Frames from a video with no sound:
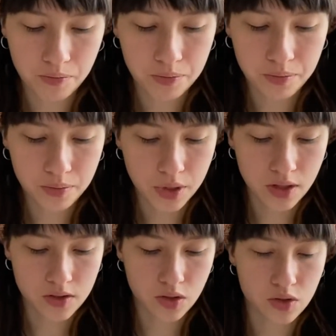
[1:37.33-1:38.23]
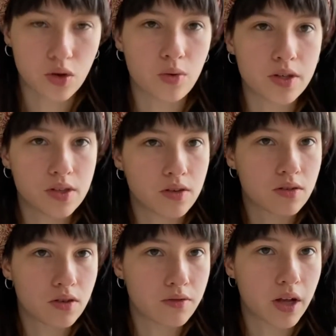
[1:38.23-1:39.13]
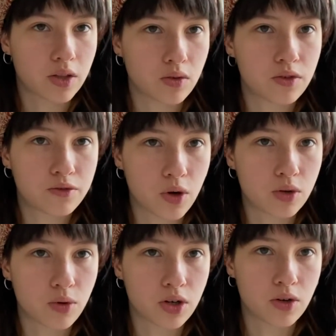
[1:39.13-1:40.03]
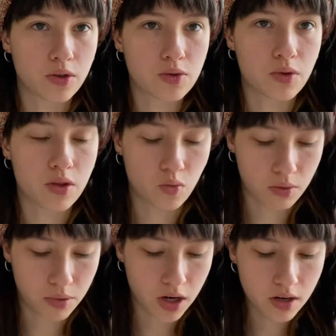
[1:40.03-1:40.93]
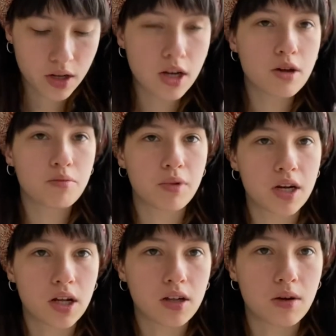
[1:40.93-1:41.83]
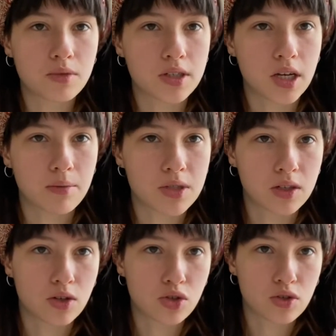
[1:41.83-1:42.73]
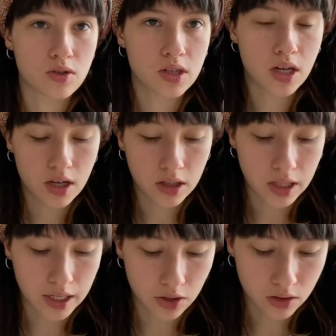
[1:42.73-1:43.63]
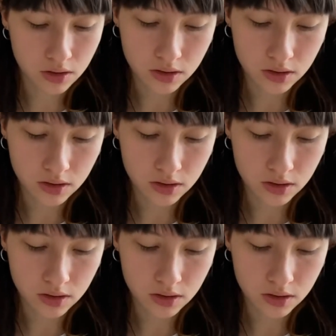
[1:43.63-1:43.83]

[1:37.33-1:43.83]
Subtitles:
because there's always the value of four quarter notes within one bar, but I'll come to time signatures later.